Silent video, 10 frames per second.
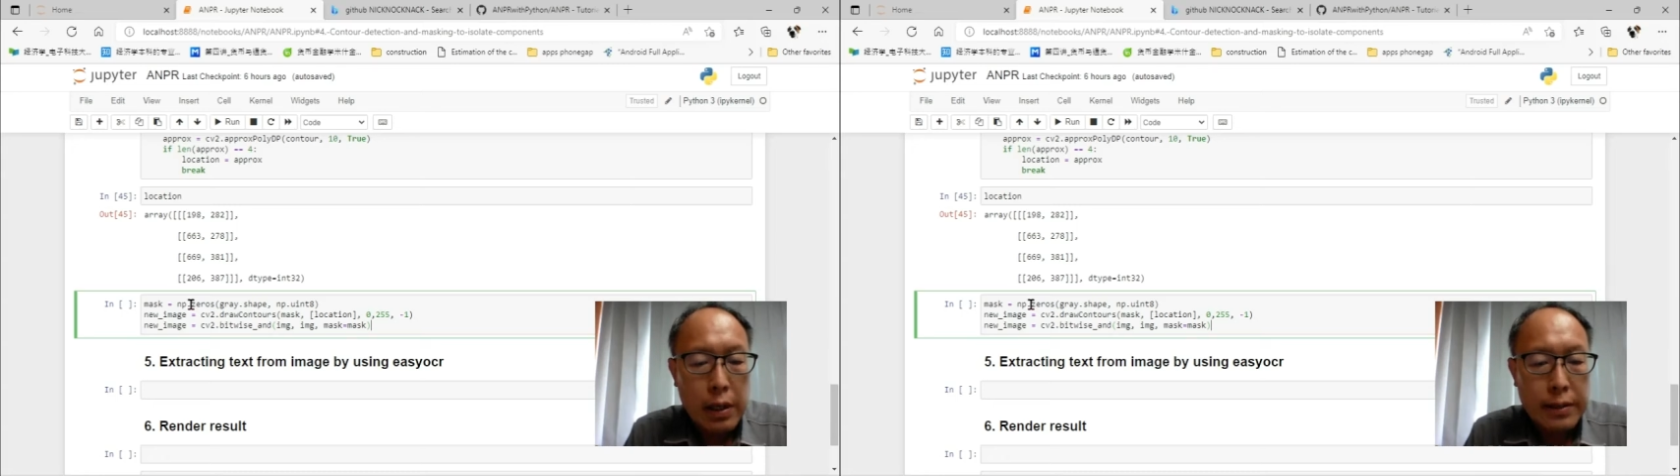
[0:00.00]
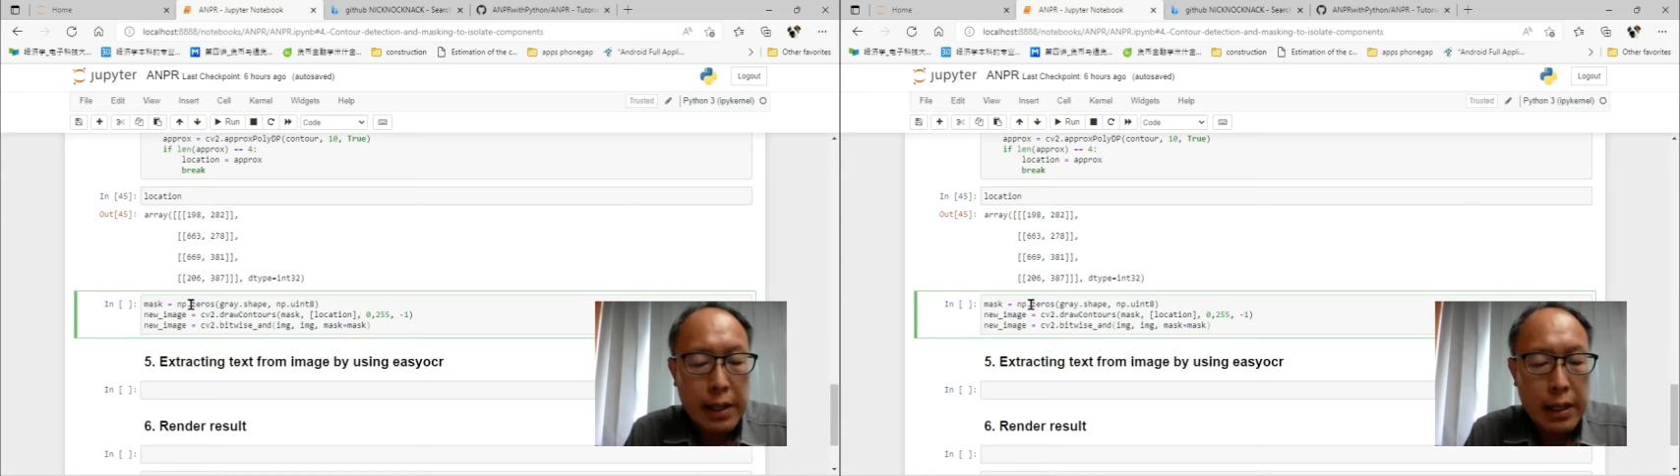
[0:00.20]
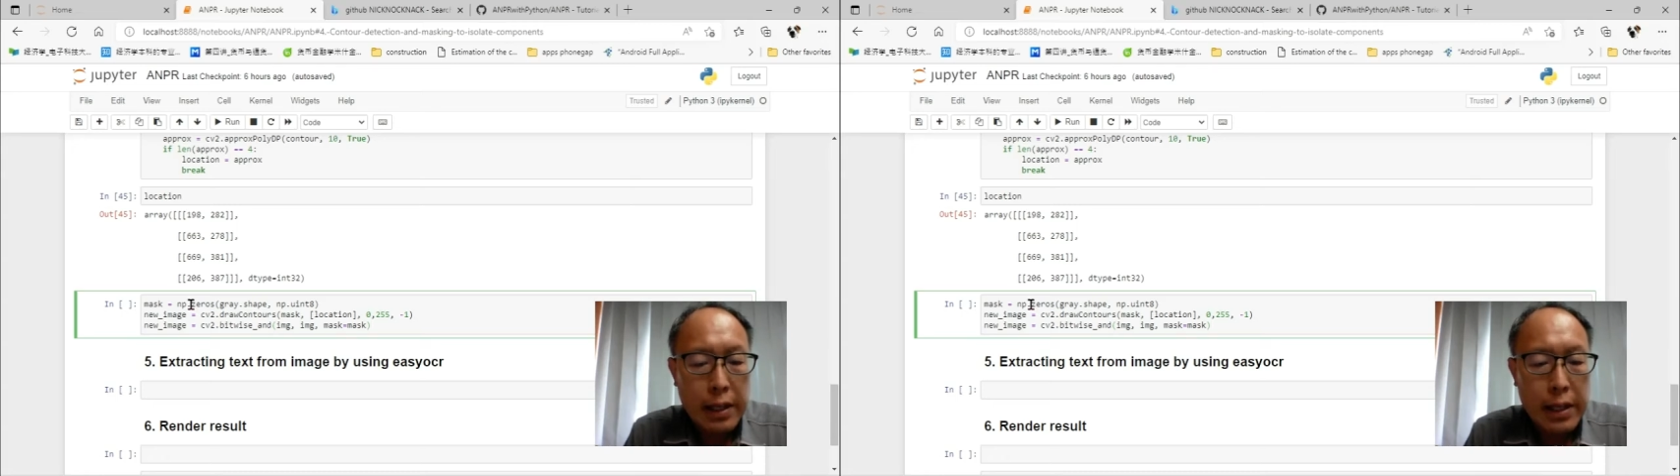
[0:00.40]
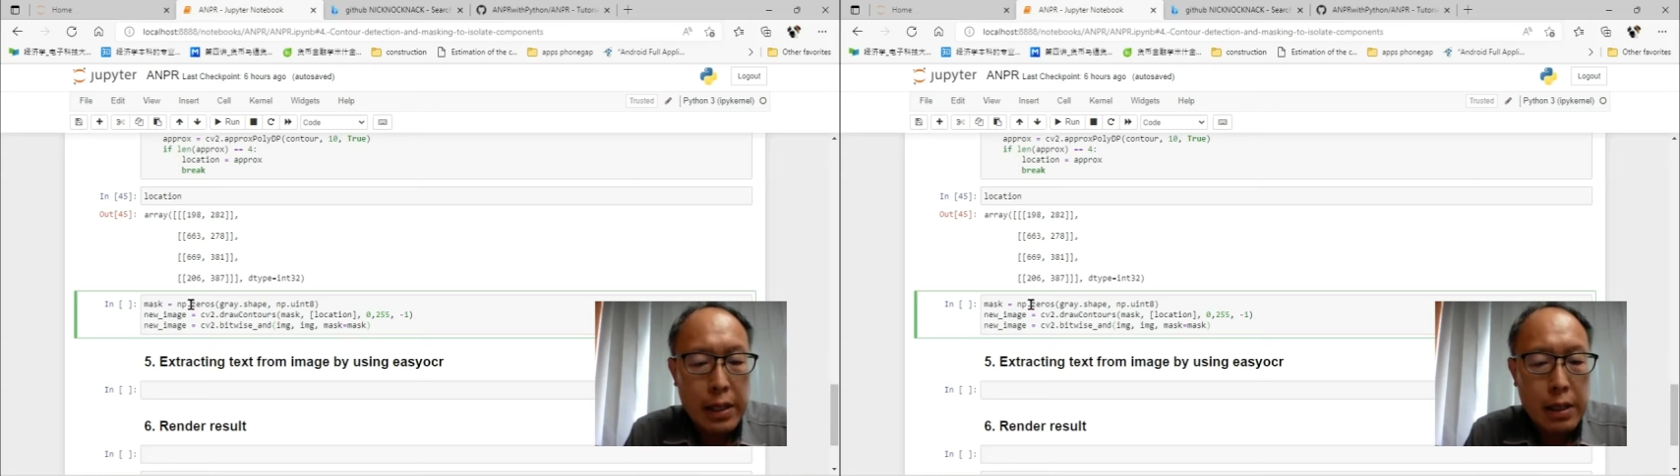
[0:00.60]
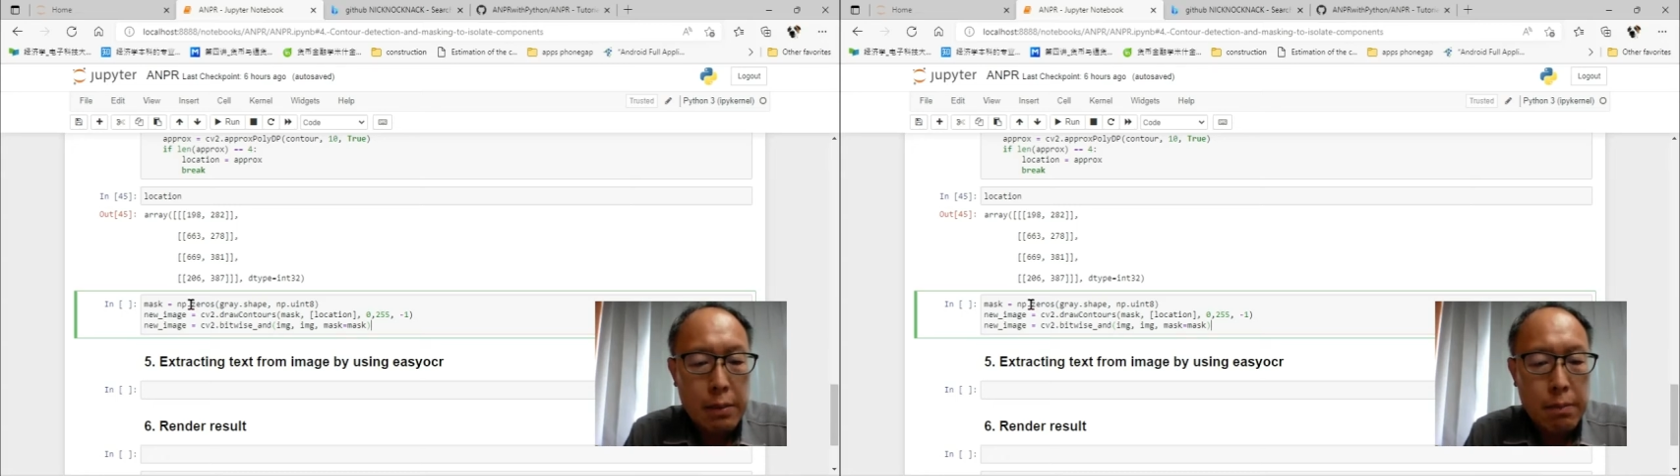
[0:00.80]

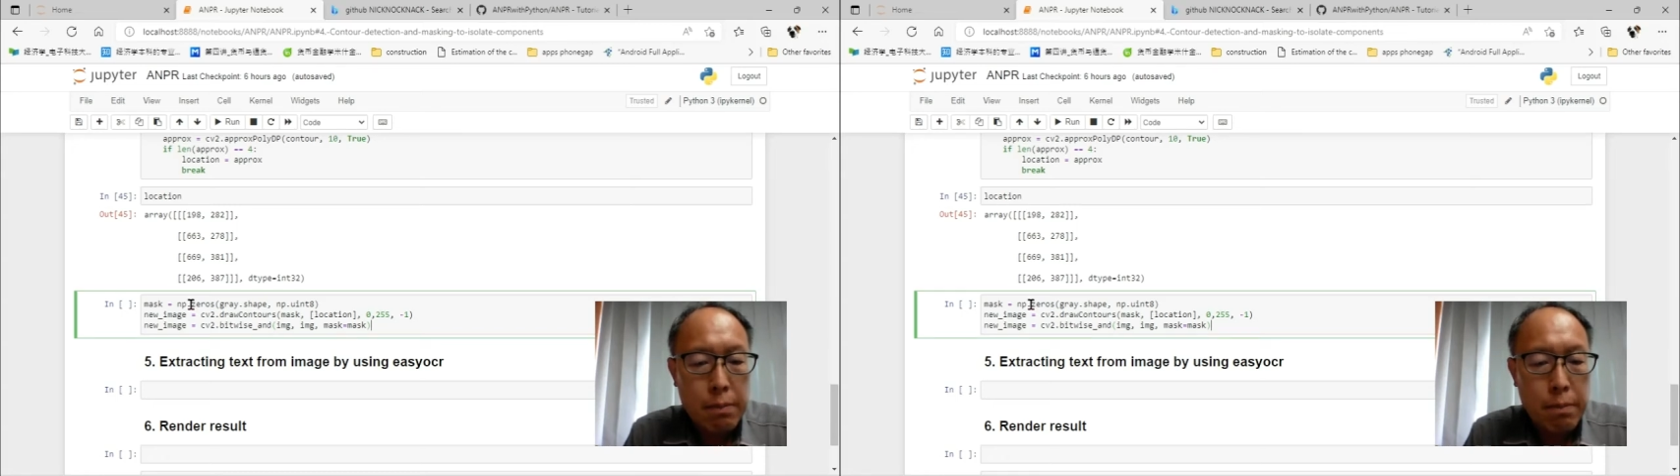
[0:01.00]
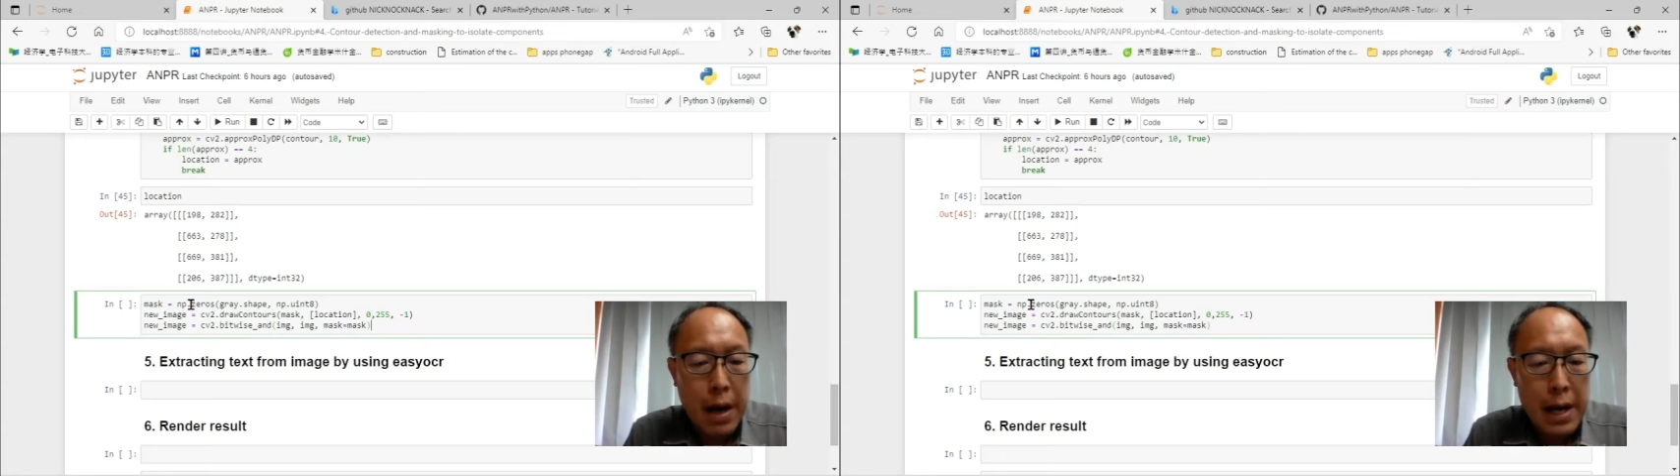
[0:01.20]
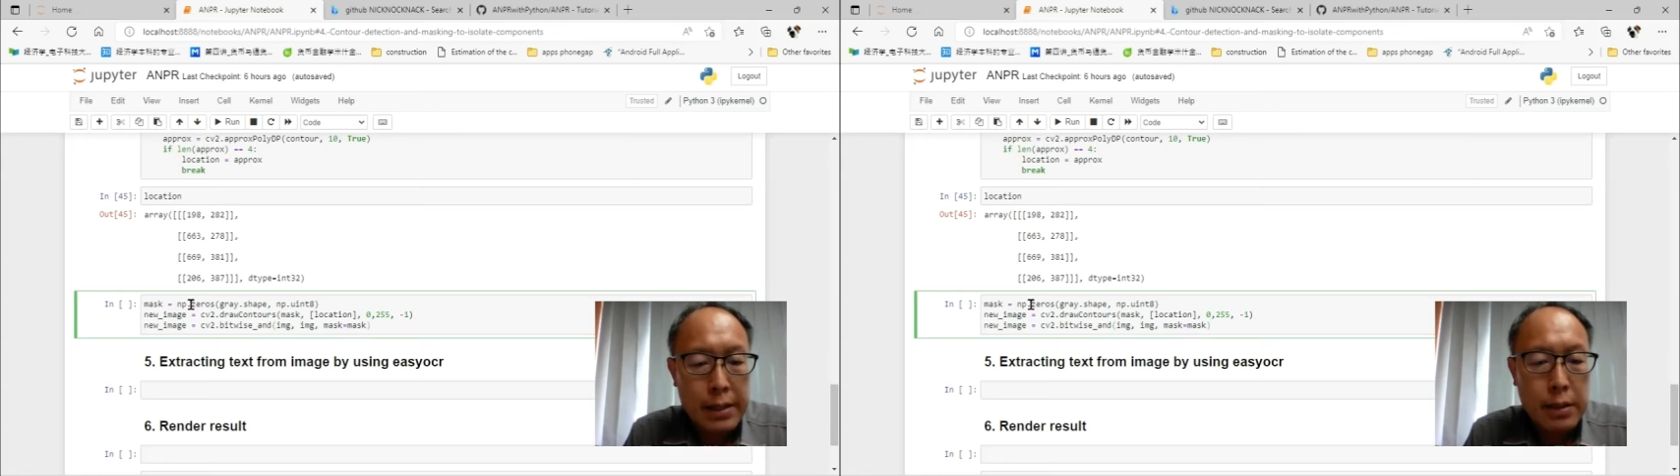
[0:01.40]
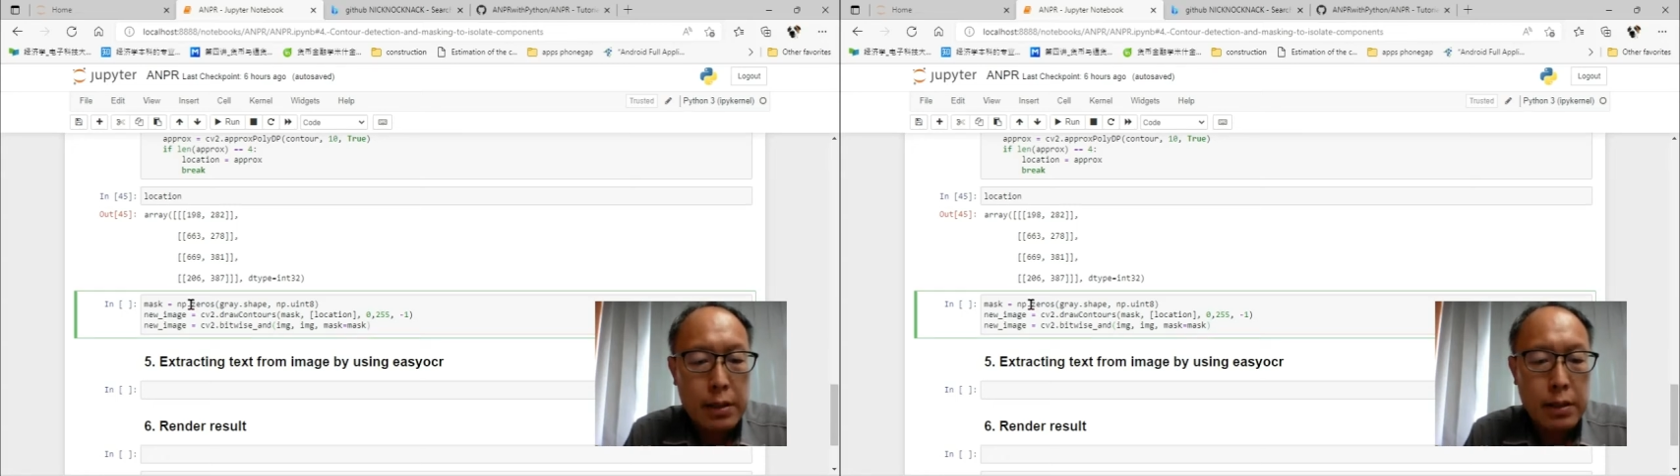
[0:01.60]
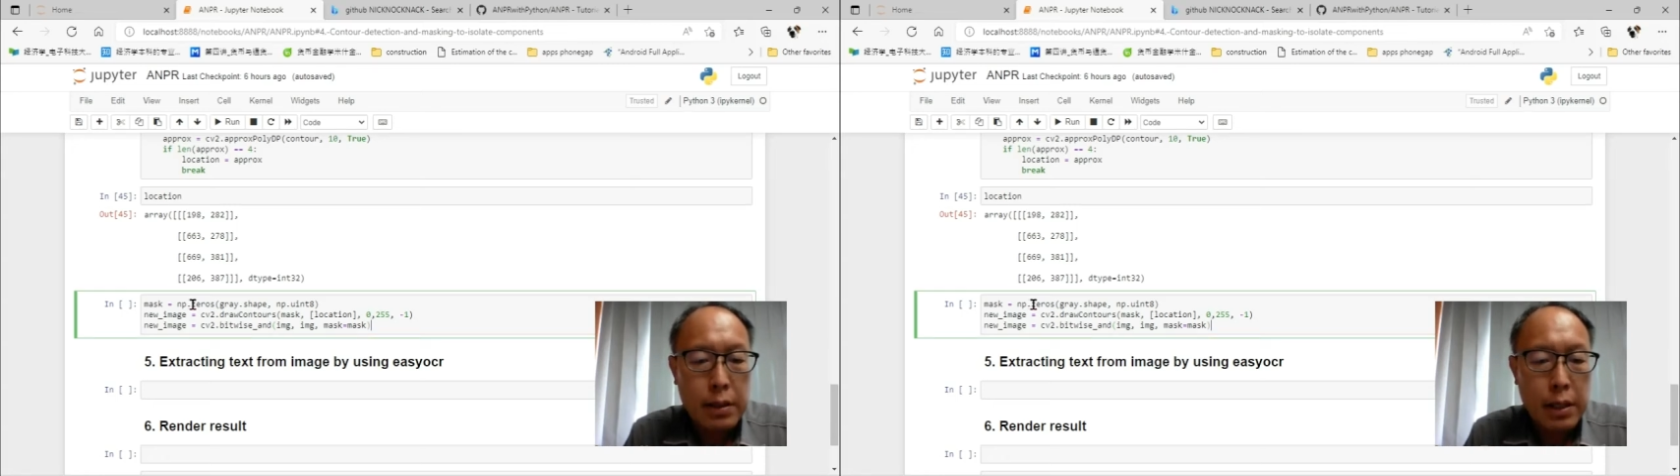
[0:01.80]
exactly mask